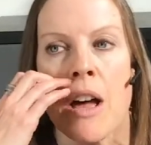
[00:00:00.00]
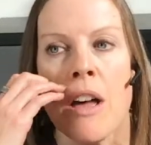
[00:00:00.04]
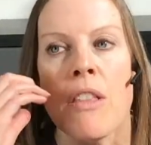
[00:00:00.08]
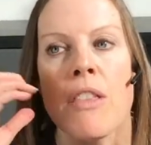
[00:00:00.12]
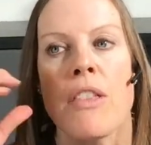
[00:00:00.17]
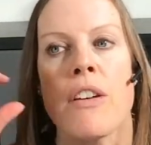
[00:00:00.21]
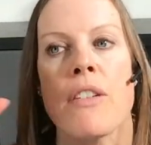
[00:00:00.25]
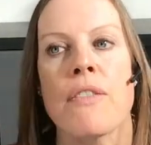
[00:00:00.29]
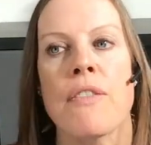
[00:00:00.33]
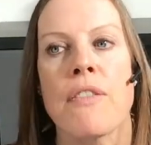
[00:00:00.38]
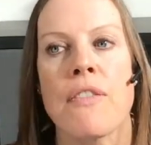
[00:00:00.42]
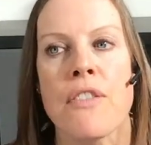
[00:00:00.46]

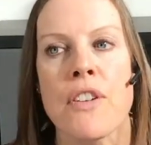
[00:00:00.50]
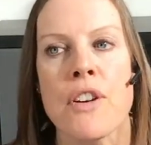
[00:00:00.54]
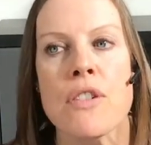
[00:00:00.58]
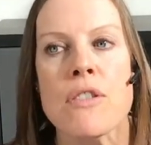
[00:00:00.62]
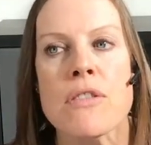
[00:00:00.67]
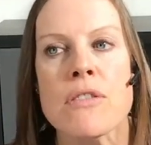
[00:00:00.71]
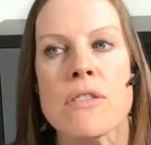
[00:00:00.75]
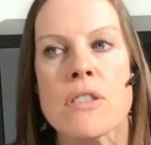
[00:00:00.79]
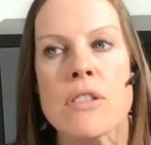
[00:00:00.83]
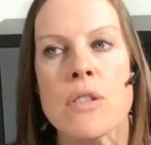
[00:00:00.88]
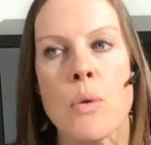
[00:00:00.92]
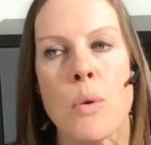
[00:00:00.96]
The
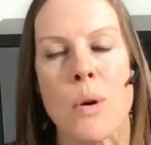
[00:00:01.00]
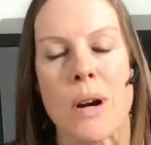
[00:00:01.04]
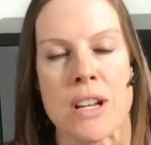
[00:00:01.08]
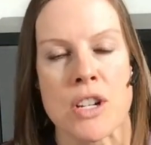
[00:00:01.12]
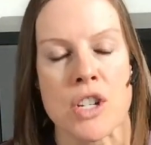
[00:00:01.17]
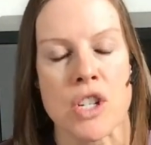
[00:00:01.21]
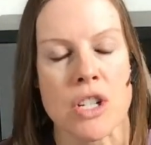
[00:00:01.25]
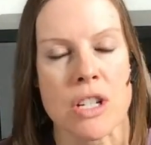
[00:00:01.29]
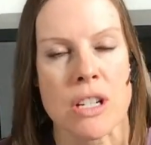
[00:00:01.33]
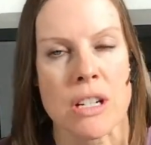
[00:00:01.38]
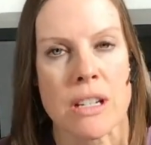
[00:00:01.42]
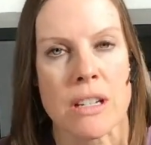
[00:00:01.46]
first
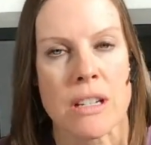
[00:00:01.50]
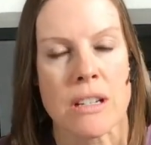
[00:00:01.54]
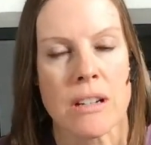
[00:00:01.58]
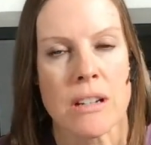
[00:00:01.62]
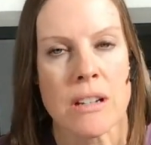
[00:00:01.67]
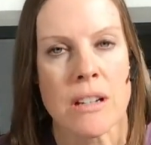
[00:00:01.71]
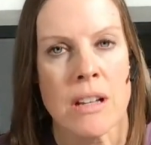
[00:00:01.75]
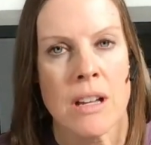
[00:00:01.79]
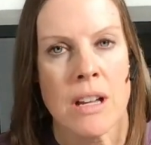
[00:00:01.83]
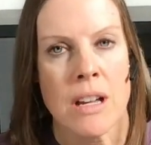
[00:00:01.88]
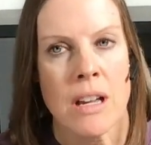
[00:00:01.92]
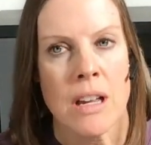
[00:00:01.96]

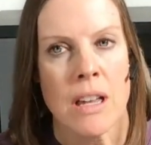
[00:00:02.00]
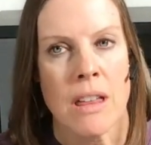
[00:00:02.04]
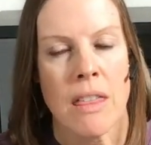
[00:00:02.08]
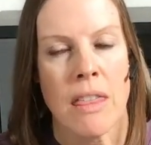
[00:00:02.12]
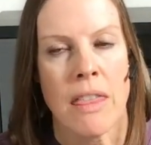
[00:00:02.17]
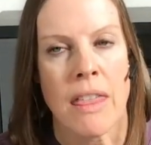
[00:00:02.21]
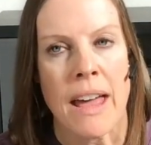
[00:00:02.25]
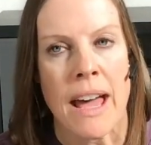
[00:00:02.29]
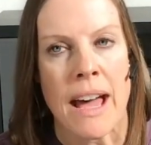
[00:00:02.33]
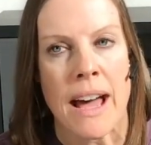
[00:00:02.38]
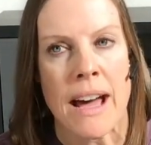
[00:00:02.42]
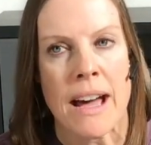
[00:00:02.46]
question
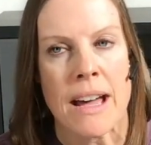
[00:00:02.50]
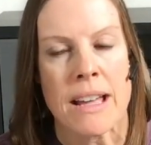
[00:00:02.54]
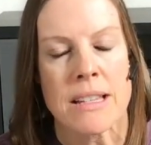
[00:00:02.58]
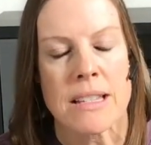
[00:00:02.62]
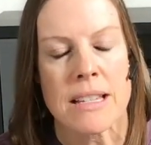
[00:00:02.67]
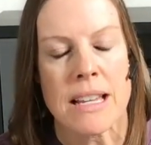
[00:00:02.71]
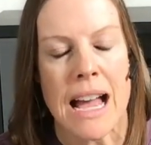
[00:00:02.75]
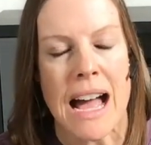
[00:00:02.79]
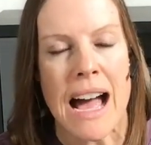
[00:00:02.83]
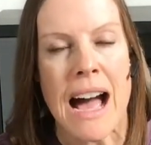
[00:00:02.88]
that